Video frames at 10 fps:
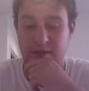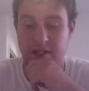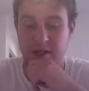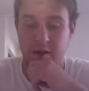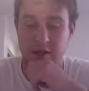I
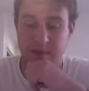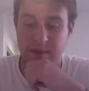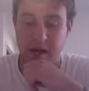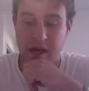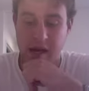told him,
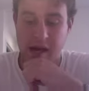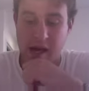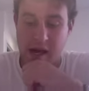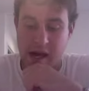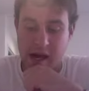
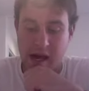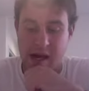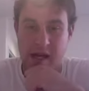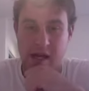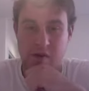
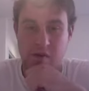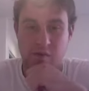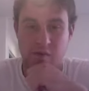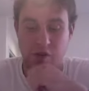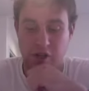and
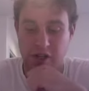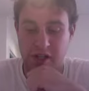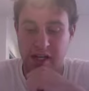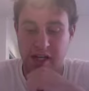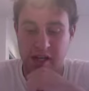
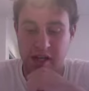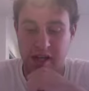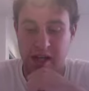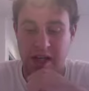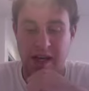really
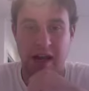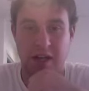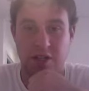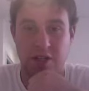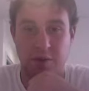
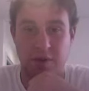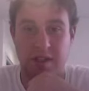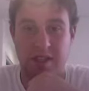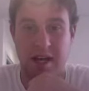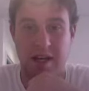engaging with the
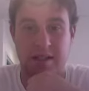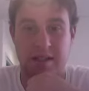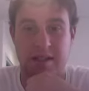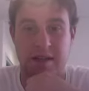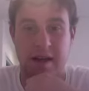
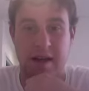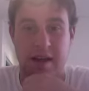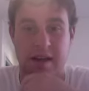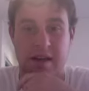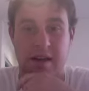text
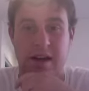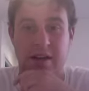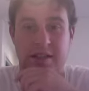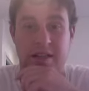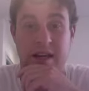and
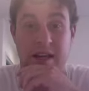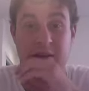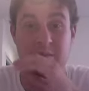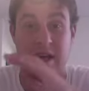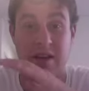understanding
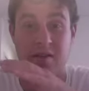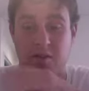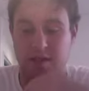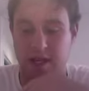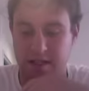and being
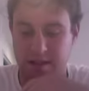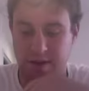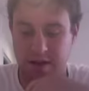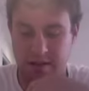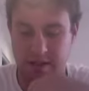enthusiastic
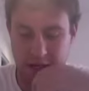about the